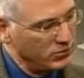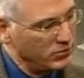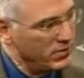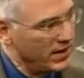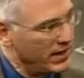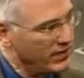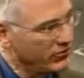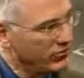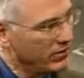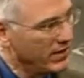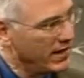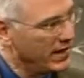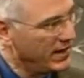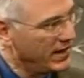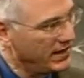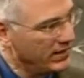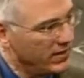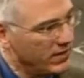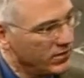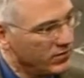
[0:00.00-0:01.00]
through that
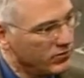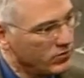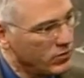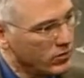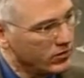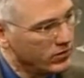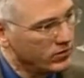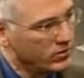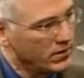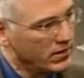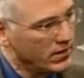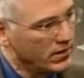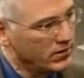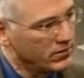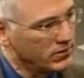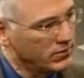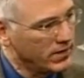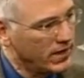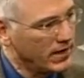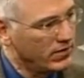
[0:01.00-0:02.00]
training, and then of course we
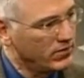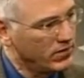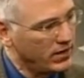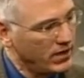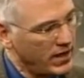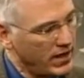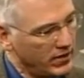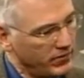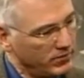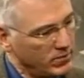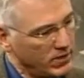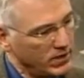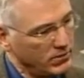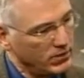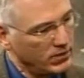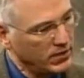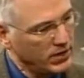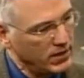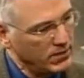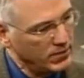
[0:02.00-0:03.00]
also have a lot of
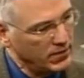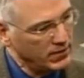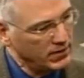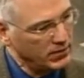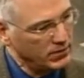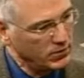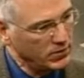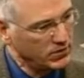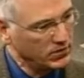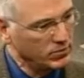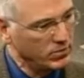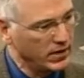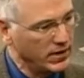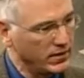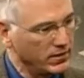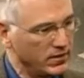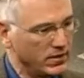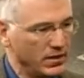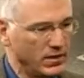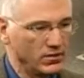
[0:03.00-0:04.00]
people coming in to
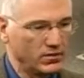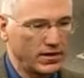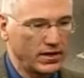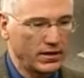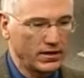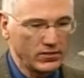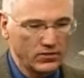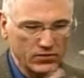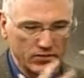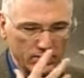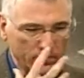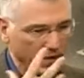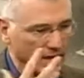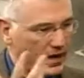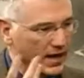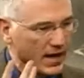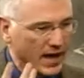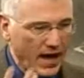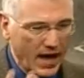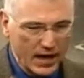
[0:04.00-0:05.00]
explain things like just
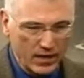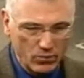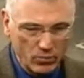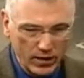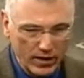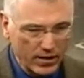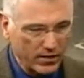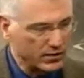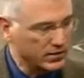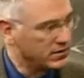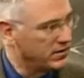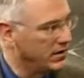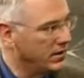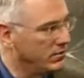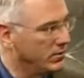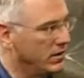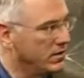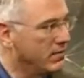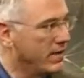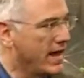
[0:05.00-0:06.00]
how to wear a
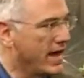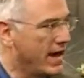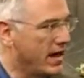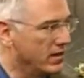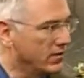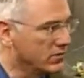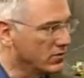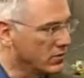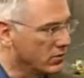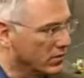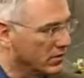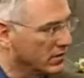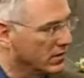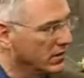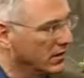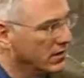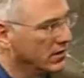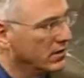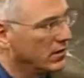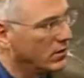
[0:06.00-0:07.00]
TB mask,
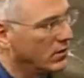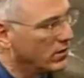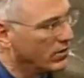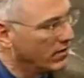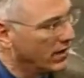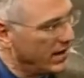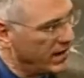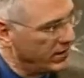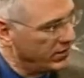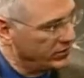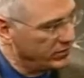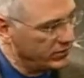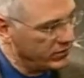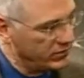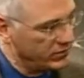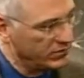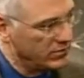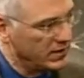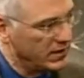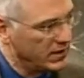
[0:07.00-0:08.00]
or how
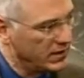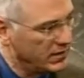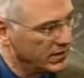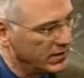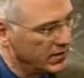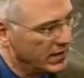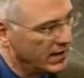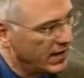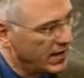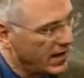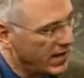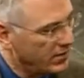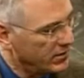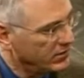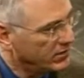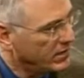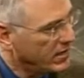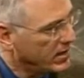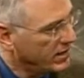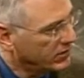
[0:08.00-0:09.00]
to
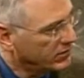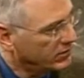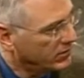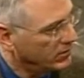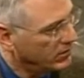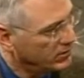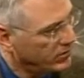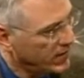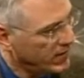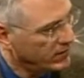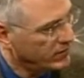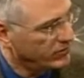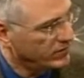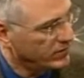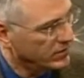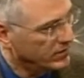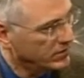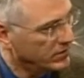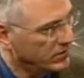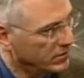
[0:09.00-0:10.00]
talk to a
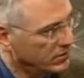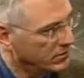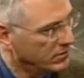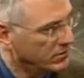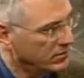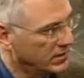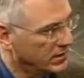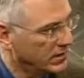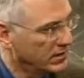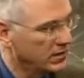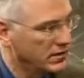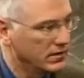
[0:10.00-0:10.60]
patient who